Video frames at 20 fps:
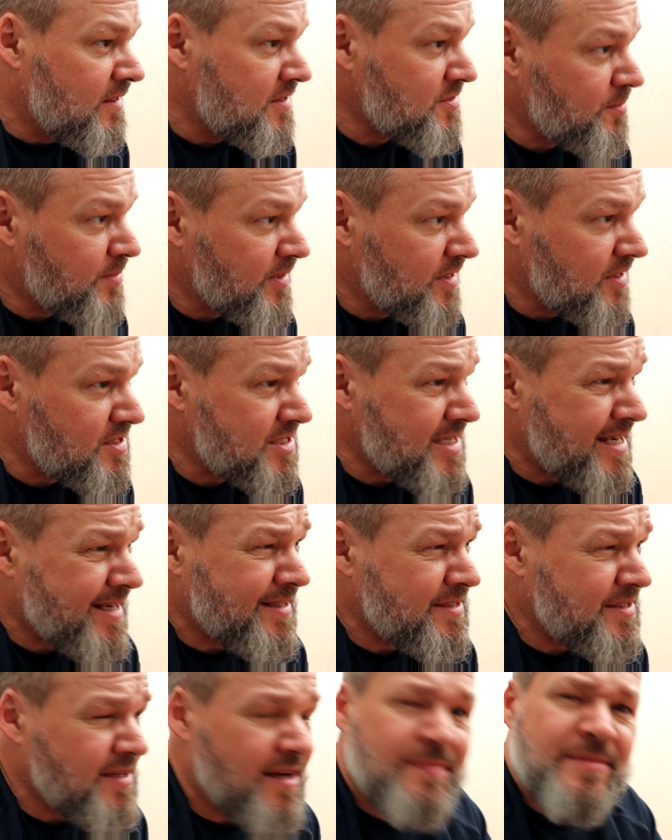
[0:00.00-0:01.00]
This will be the
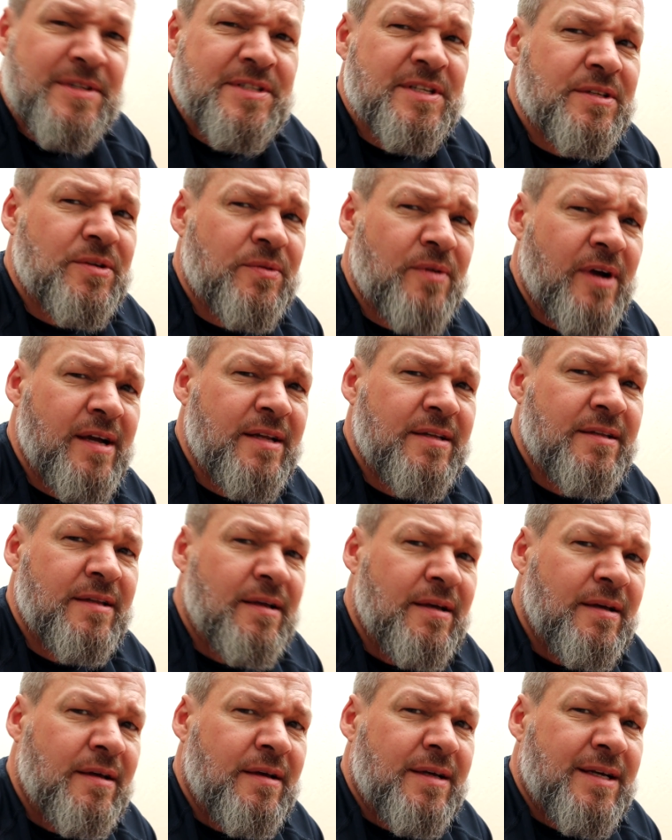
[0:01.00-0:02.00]
second time it's in the rain,
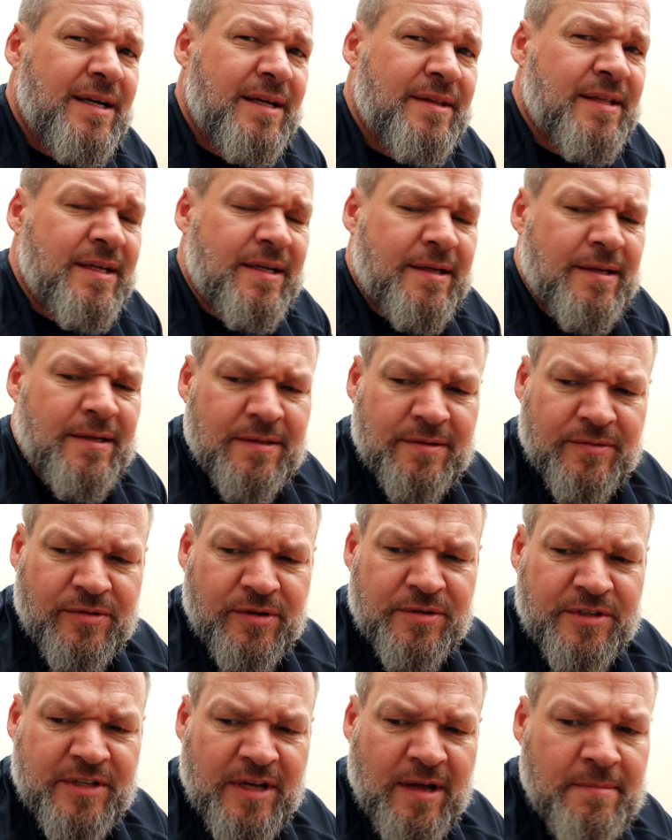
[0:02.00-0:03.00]
I think,
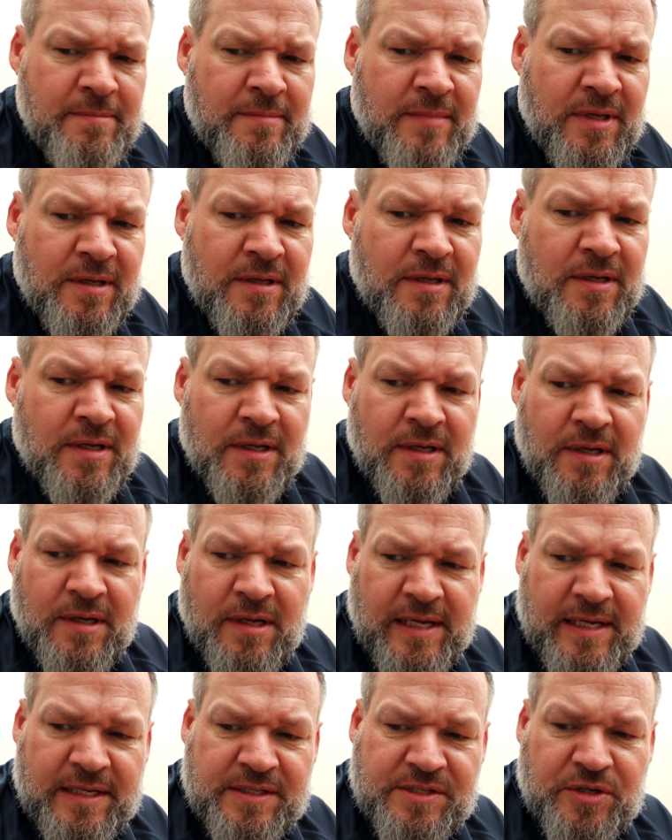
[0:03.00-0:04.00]
third time.
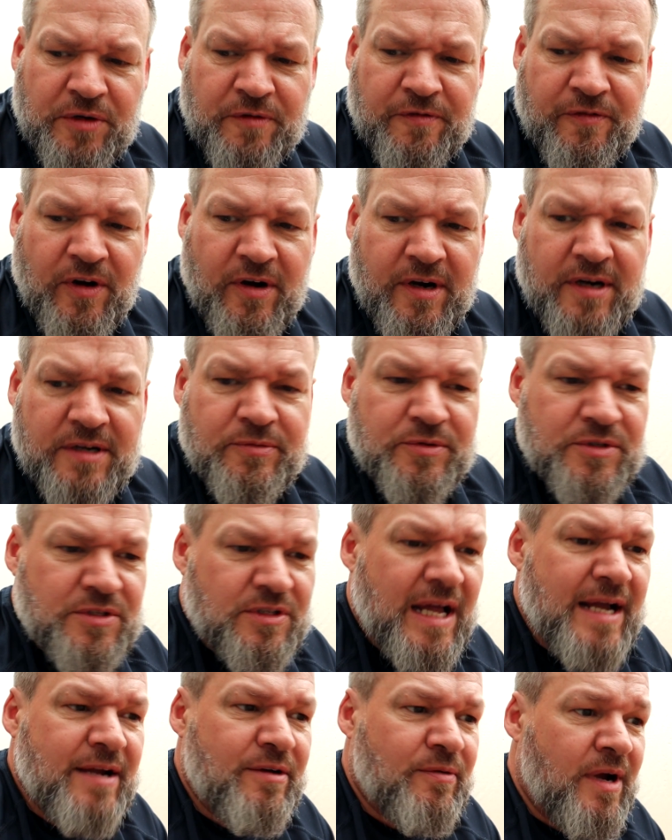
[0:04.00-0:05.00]
And so far it was
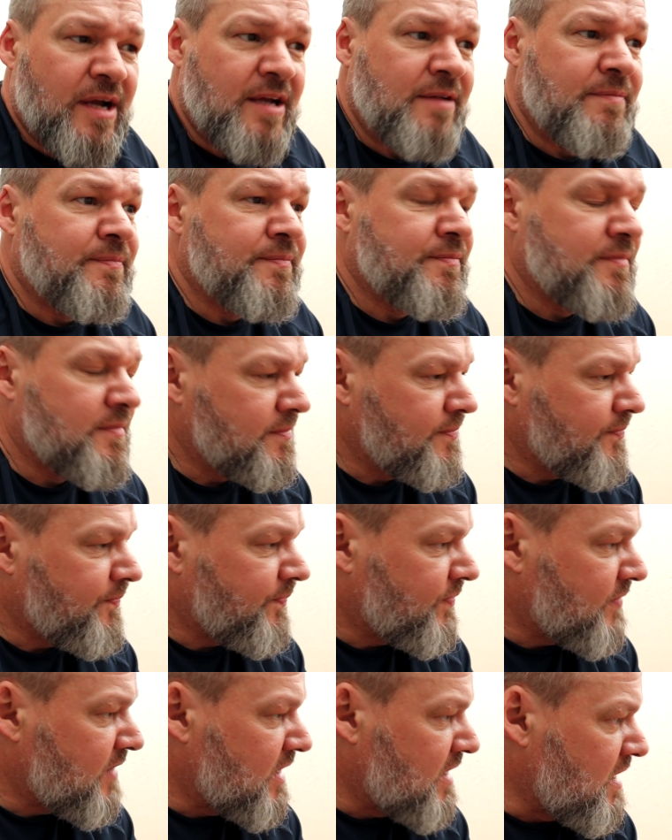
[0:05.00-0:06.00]
light rain.
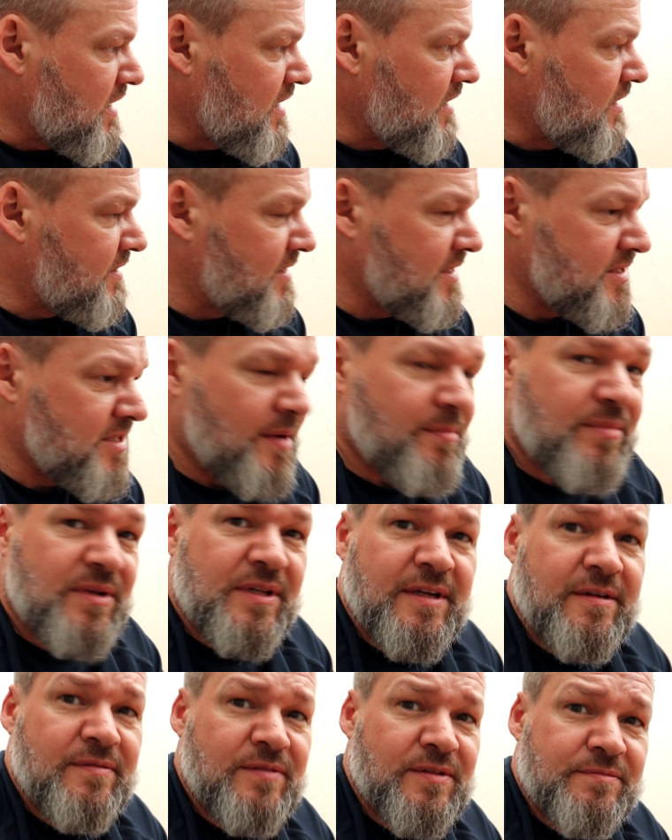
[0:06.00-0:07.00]
This, I
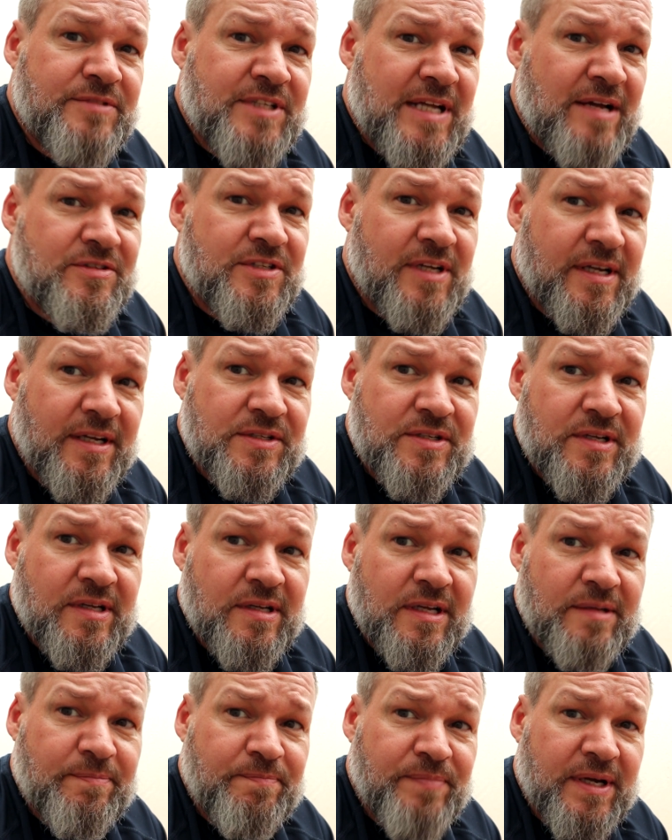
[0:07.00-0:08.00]
believe, sounds like it's
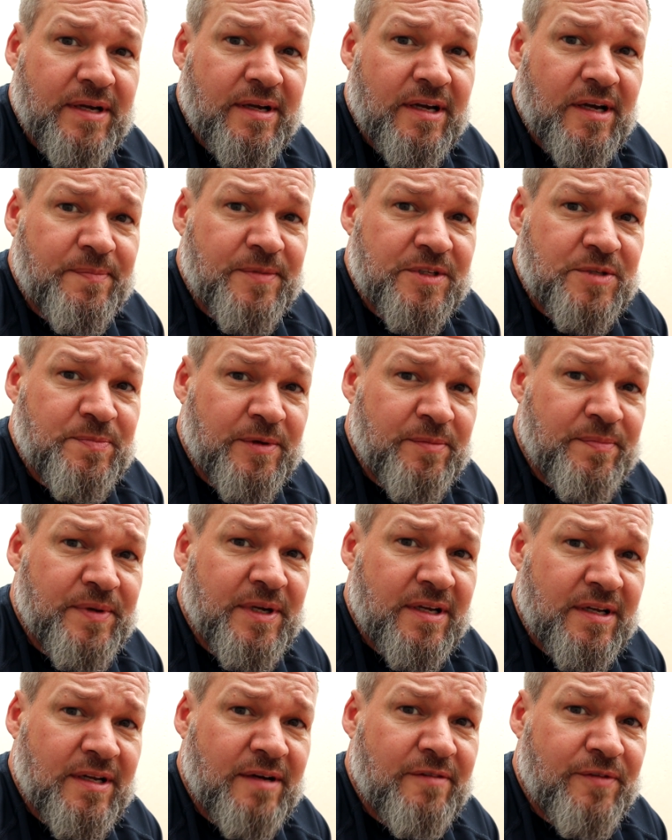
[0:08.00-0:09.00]
going to pick up. It's been
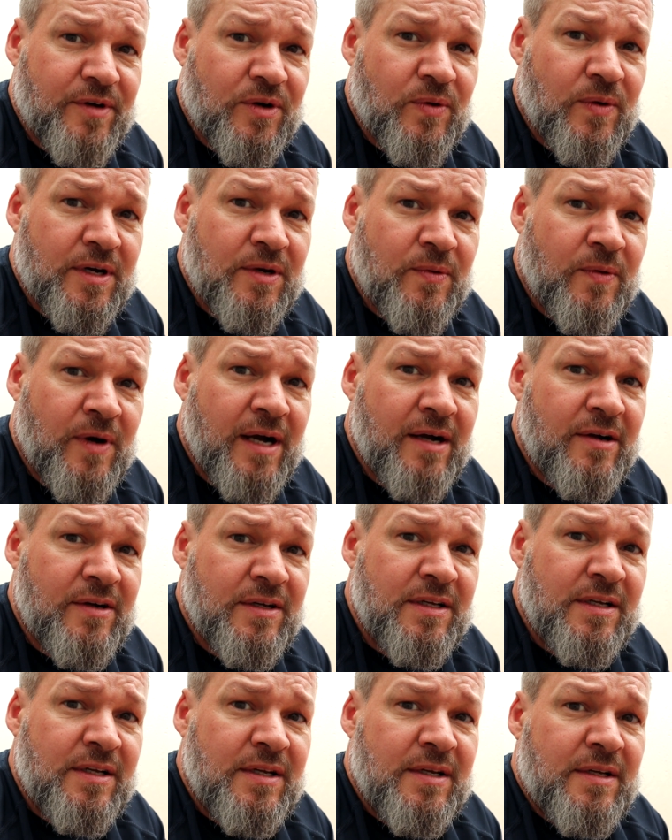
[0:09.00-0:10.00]
picking up for quite a while.
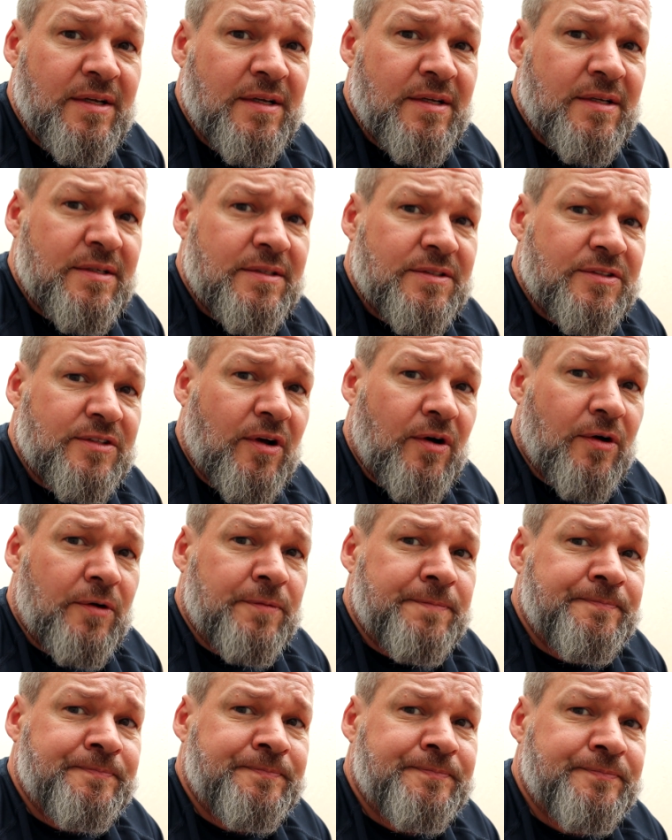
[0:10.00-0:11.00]

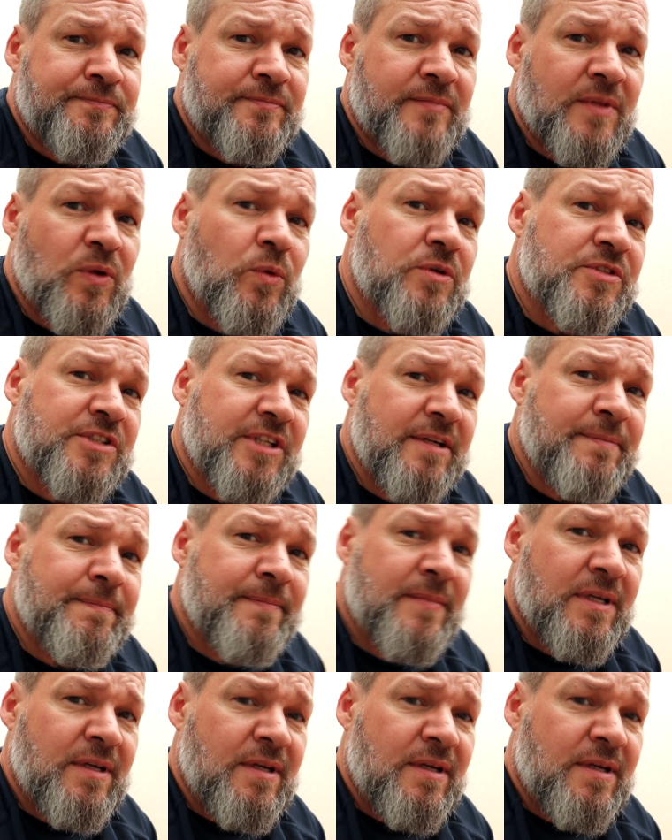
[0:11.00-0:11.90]
So we'll see.